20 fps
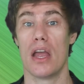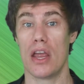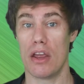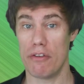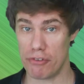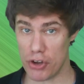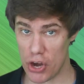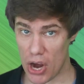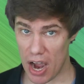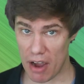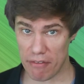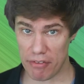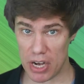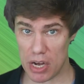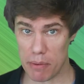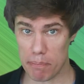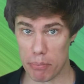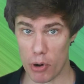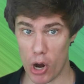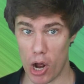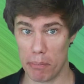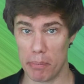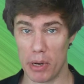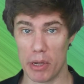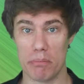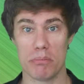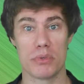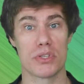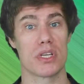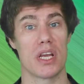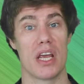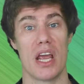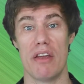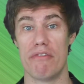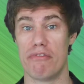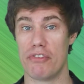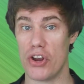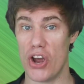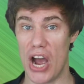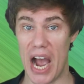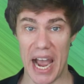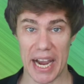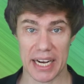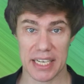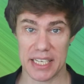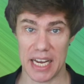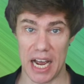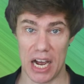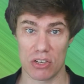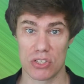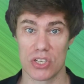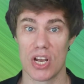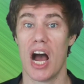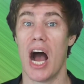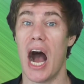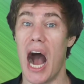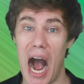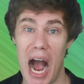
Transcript: If you have any problems, if you act out,